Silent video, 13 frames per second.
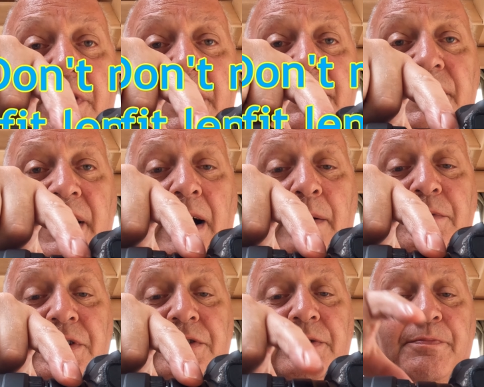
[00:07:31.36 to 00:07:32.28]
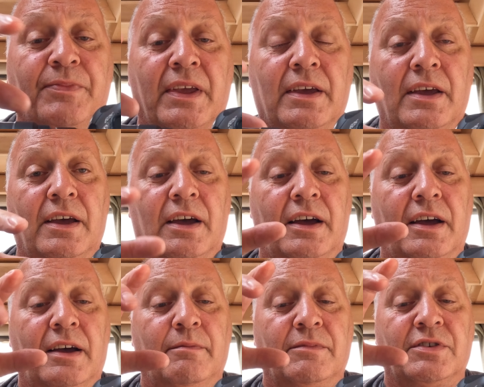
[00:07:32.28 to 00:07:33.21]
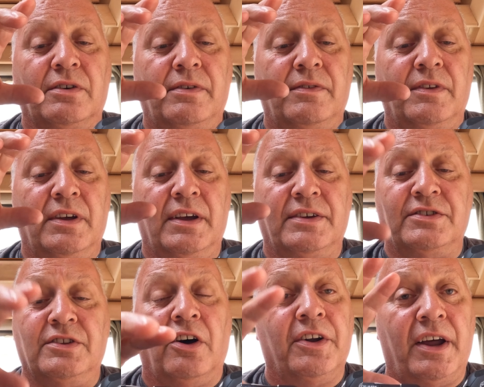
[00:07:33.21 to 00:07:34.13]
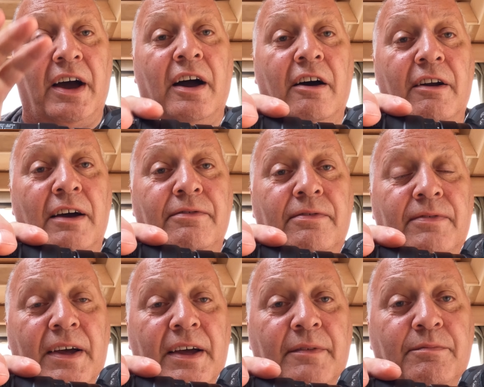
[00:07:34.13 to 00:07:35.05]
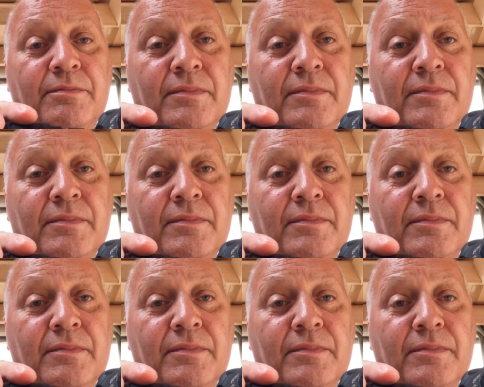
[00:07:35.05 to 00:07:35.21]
one of these adapters. So it's not an RF fit,